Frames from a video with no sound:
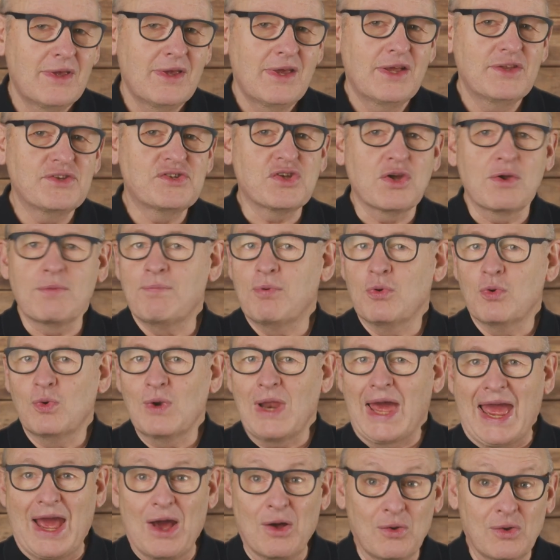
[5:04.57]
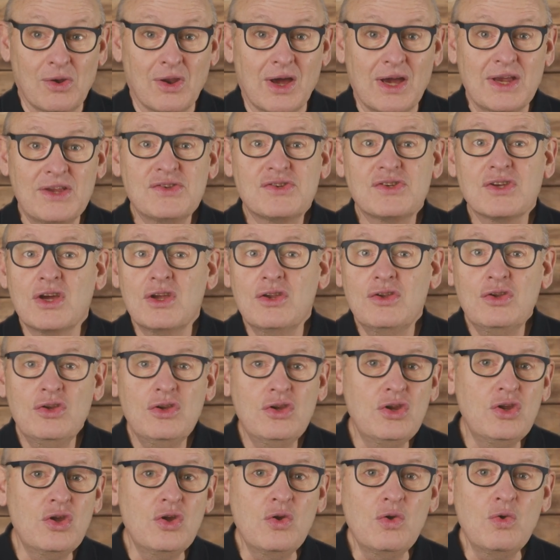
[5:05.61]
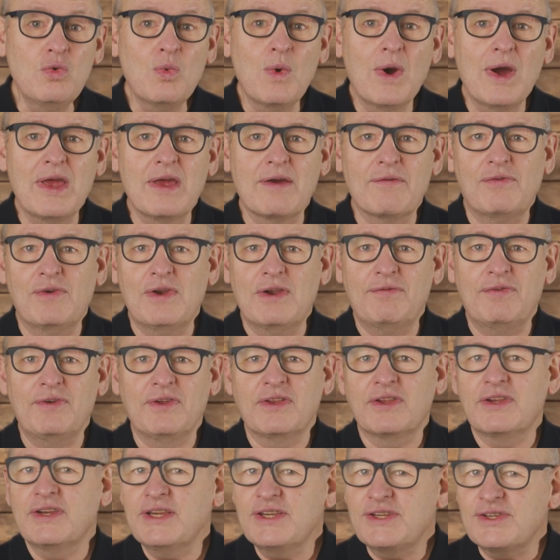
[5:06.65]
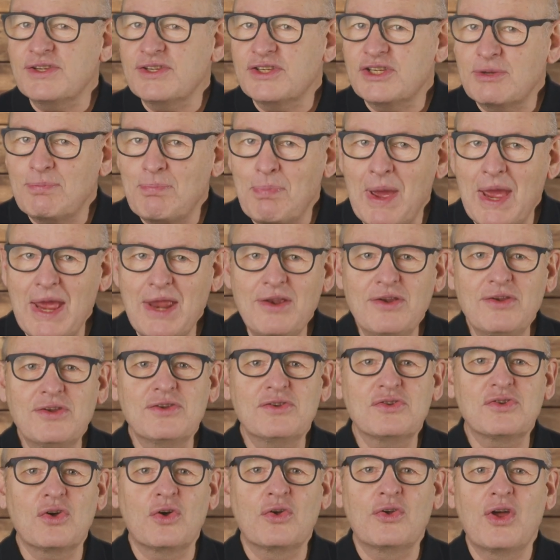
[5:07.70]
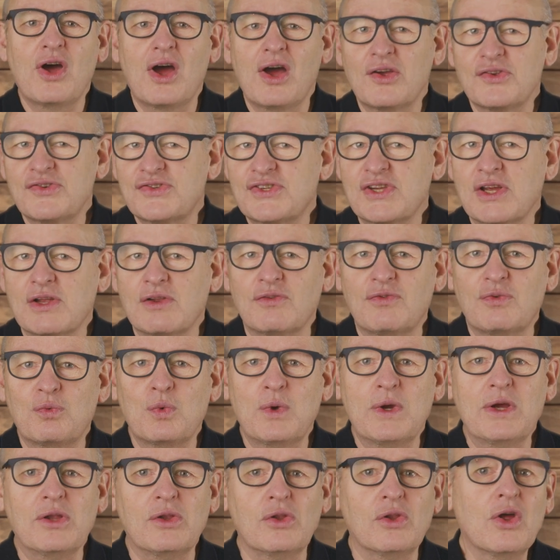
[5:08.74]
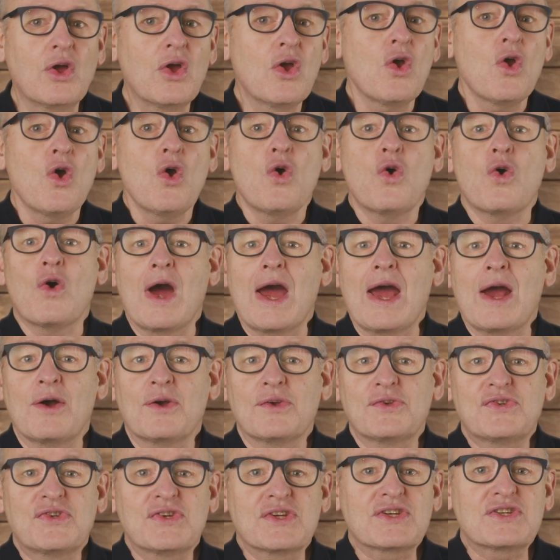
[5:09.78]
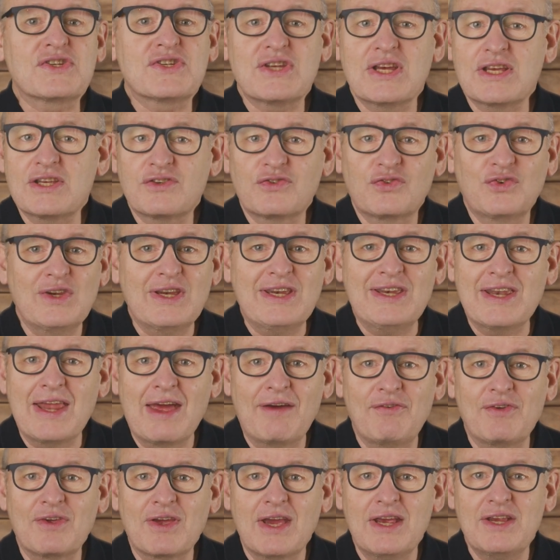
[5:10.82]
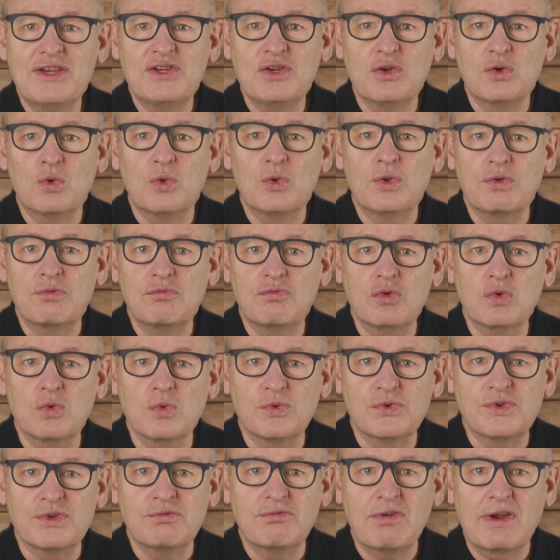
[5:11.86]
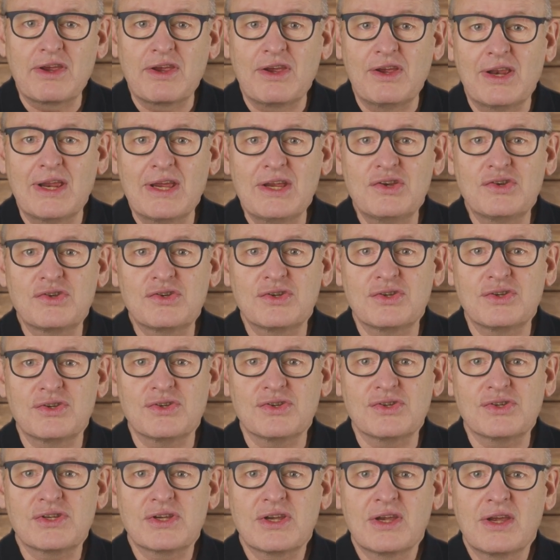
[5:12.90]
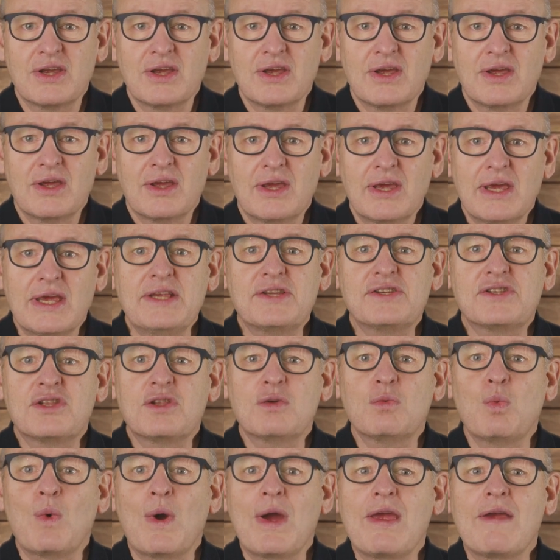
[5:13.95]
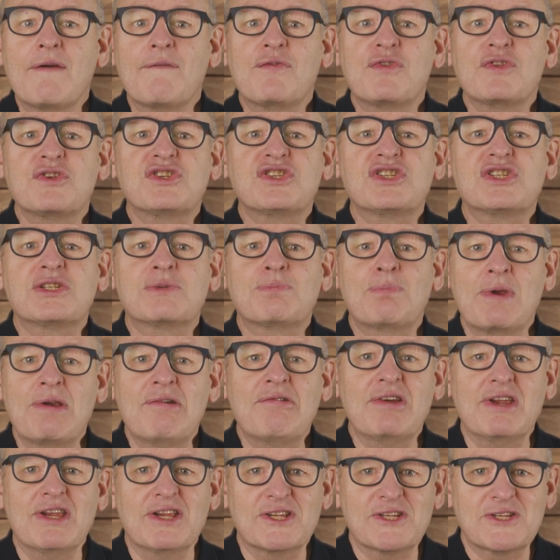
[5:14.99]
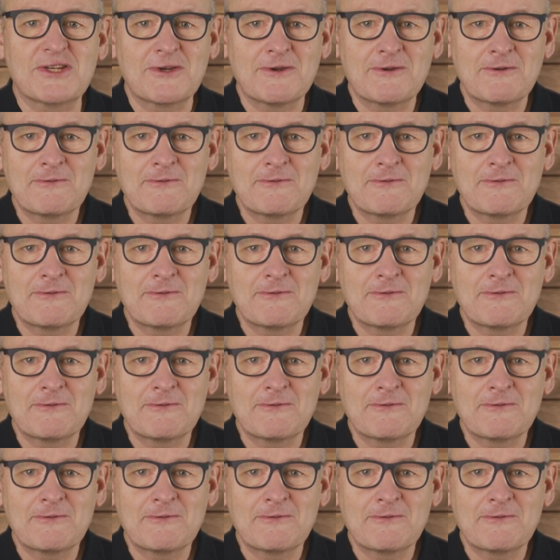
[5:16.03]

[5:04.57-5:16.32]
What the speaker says: And so Paul outlines a new way of living that isn't dependent on our self-will or our successfully navigating all the rules and regulations. It's the way of the Spirit.